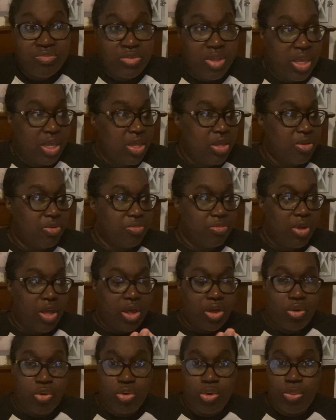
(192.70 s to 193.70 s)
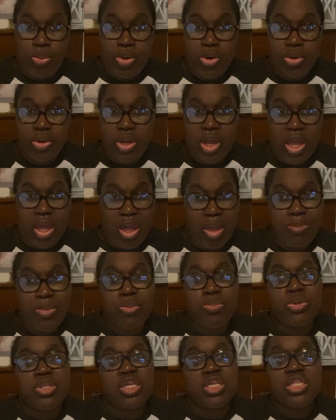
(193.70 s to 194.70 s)
Like, I go to work,
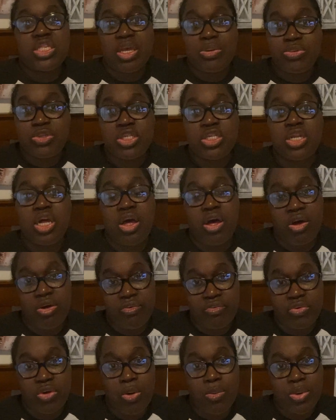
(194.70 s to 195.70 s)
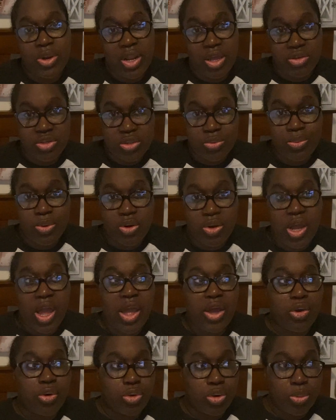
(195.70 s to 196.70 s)
with the exception of going out to work.
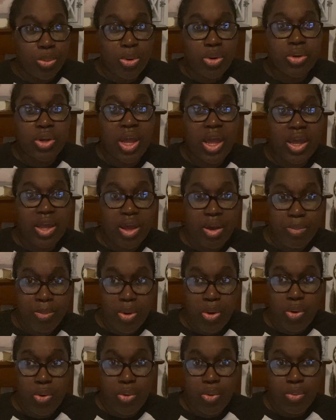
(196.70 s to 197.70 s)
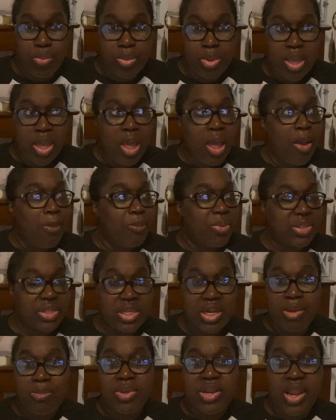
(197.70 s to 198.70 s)
I go to work, I come home, but
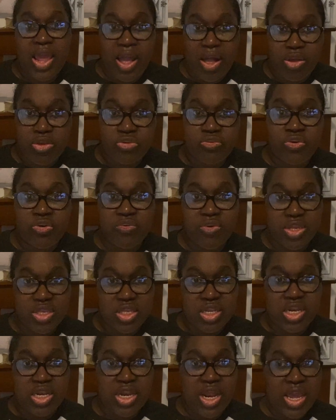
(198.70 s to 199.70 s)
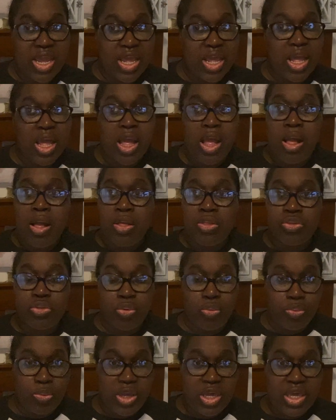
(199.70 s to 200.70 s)
then I'm in the house for the rest of the night.
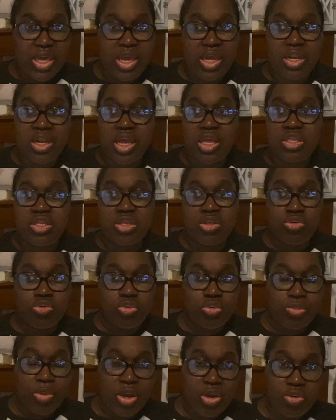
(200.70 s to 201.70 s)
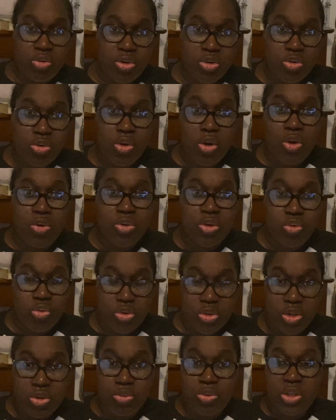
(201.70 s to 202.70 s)
The weekend, I still do my,
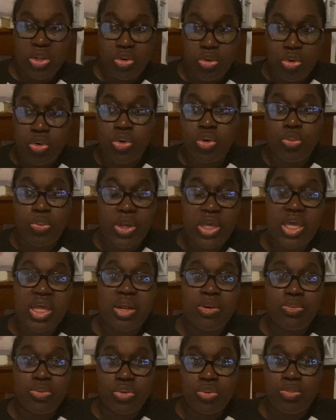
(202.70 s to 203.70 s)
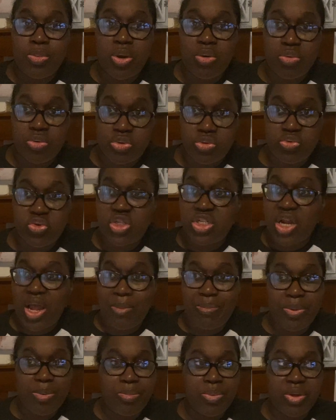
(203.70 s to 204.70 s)
on the weekend, I was doing my grocery
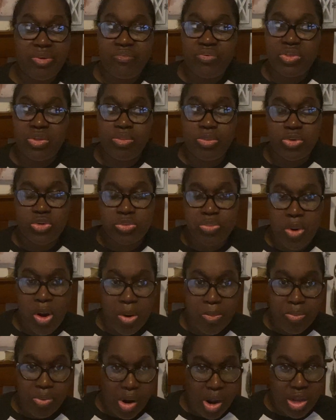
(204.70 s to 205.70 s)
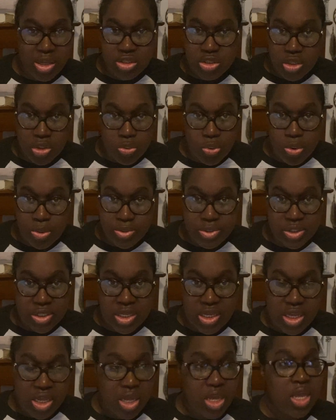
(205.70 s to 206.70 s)
shopping, but for the most part, prior to the
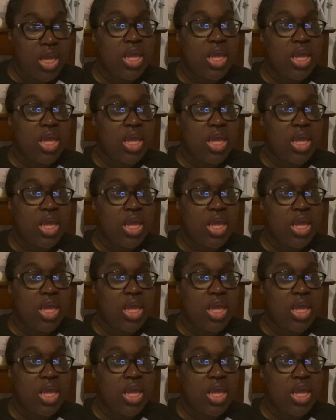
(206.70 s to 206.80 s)
quarantine,